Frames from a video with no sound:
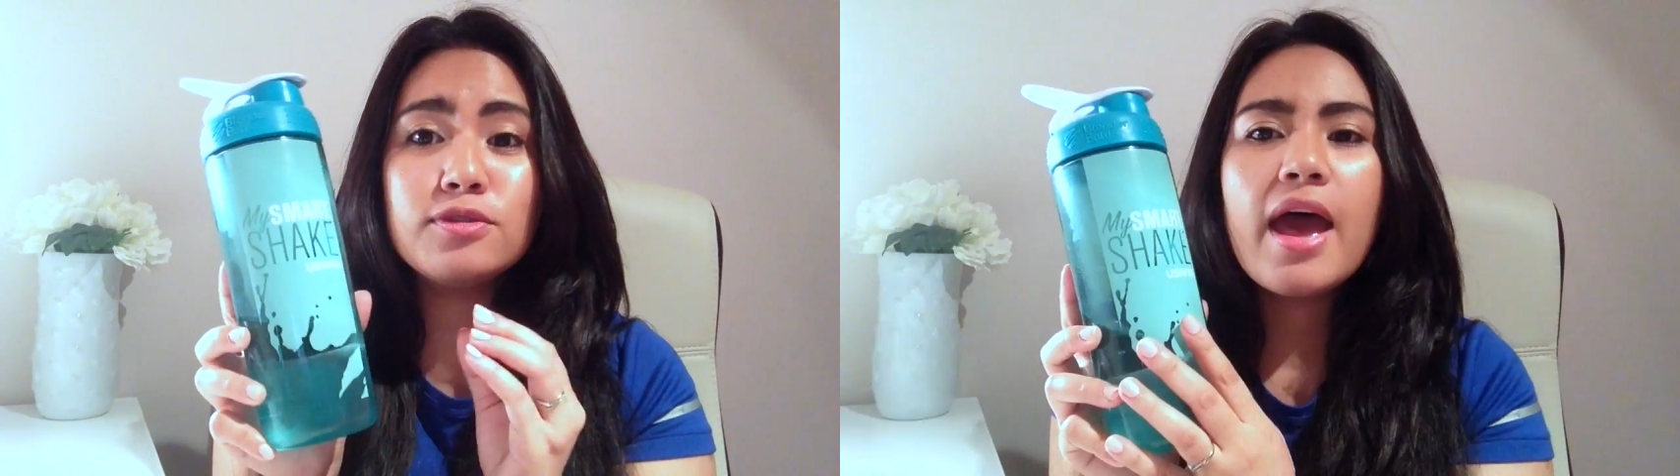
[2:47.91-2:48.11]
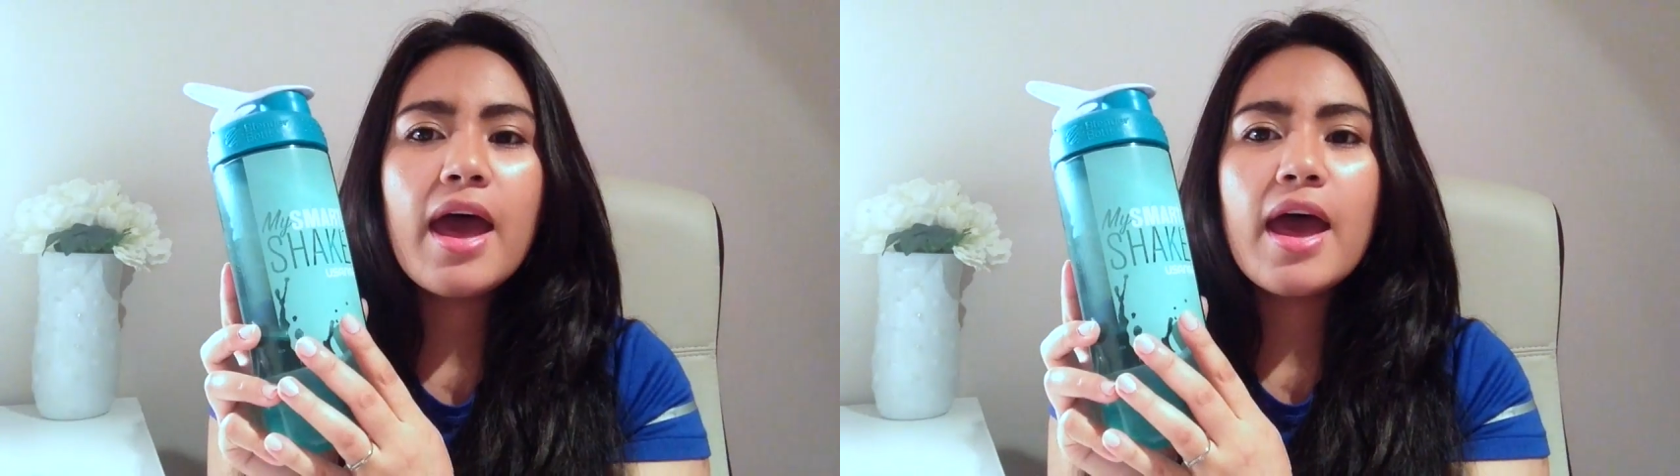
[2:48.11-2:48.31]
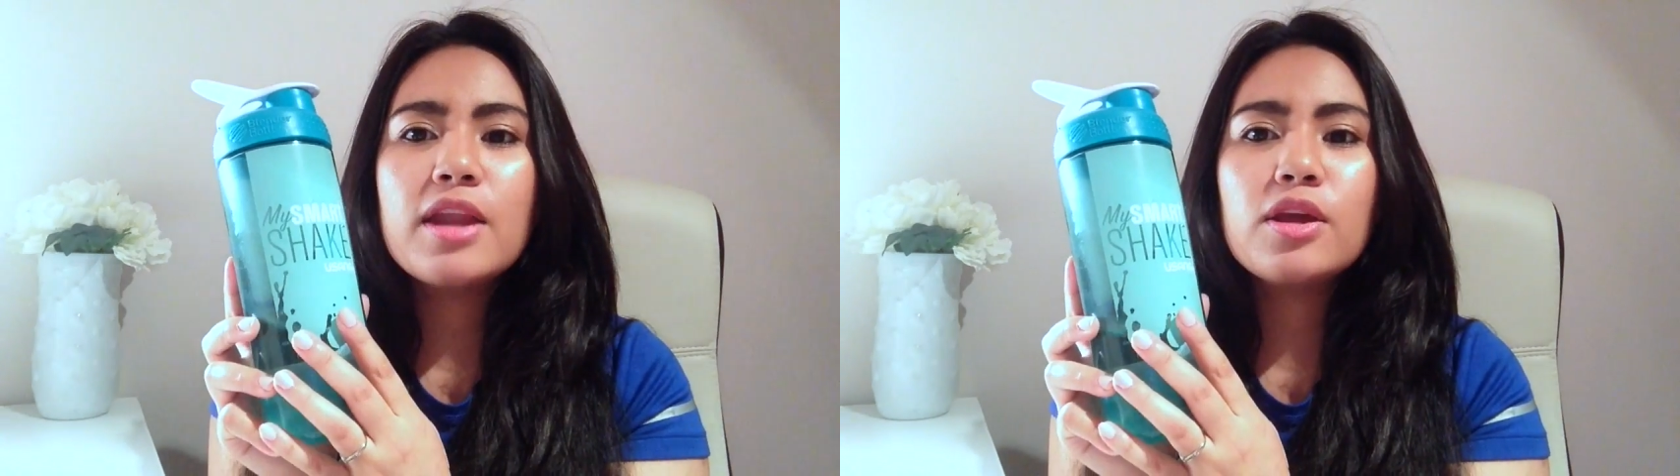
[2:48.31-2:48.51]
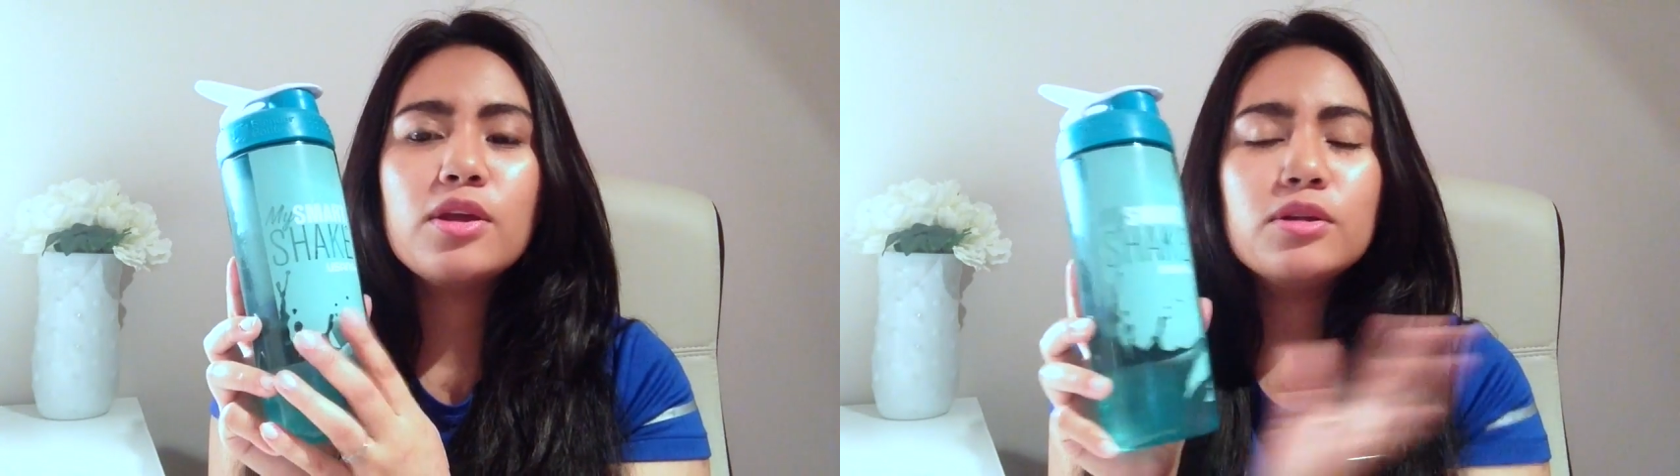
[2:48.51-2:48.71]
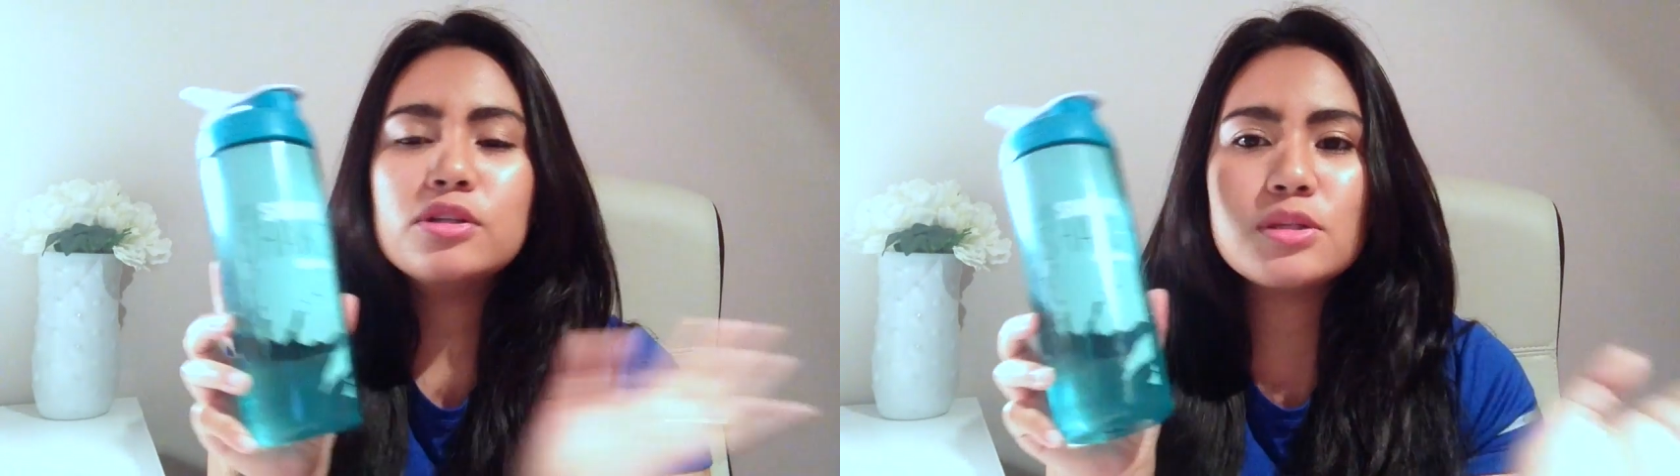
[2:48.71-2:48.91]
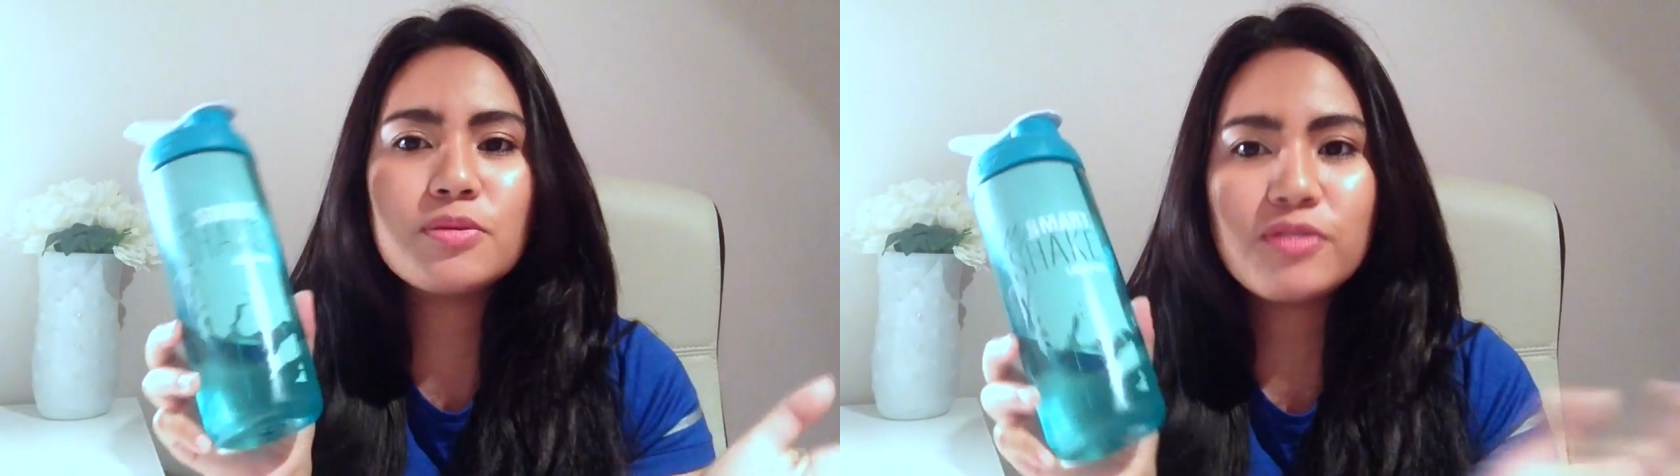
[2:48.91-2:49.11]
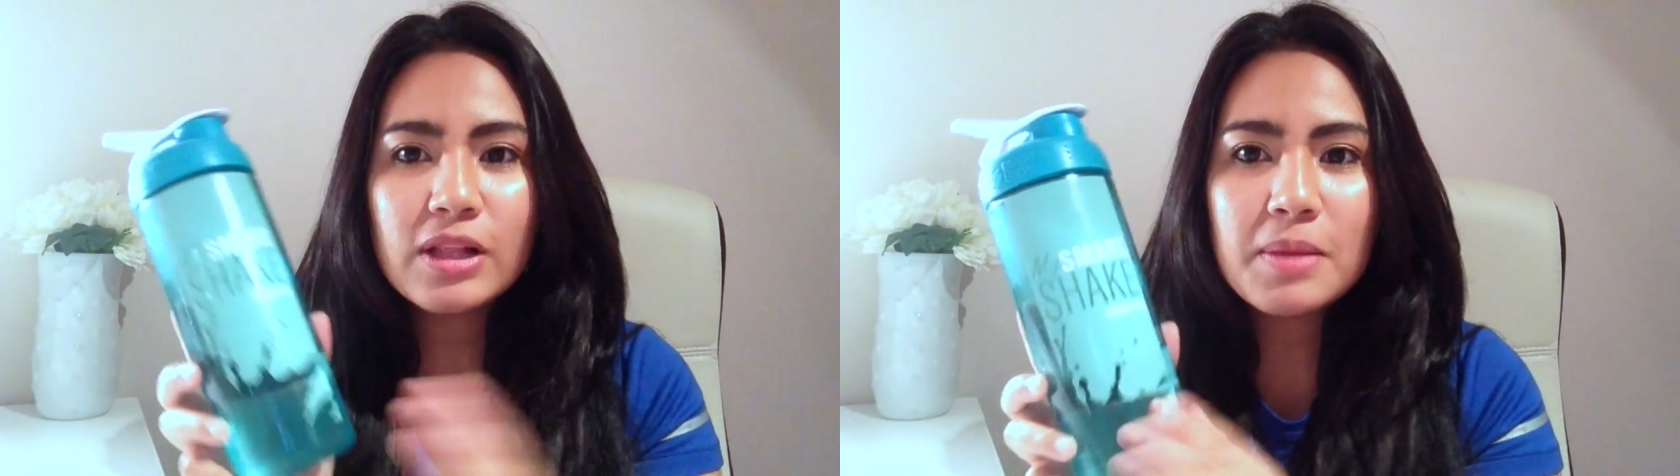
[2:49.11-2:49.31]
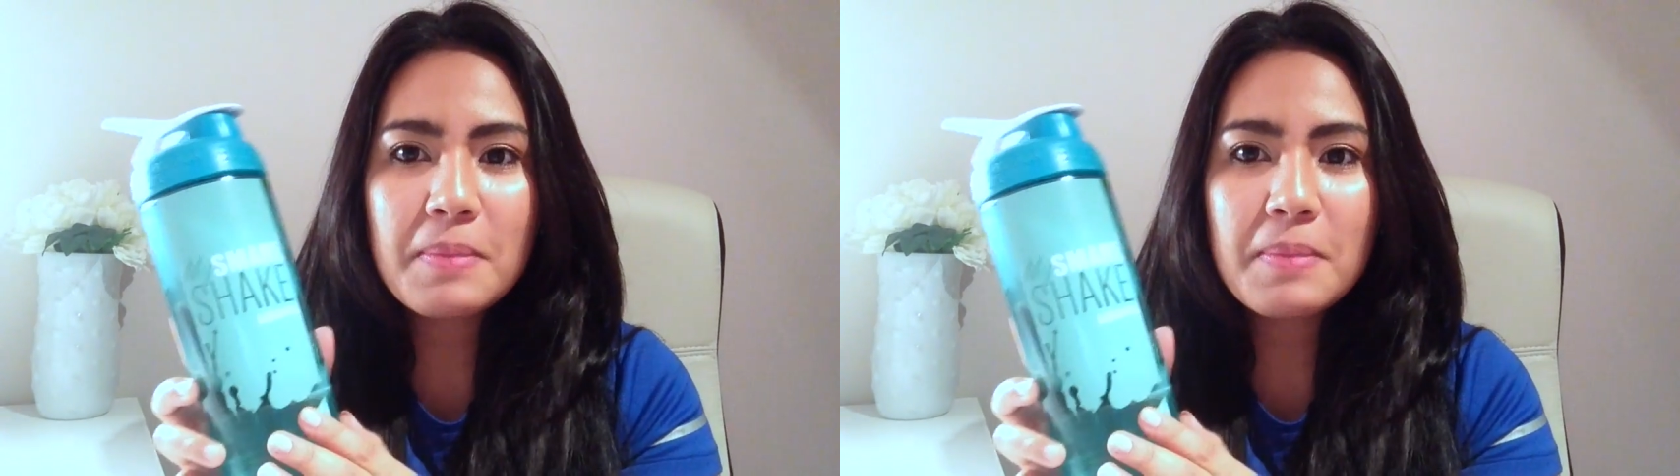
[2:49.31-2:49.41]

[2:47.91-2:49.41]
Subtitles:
and you'll just feel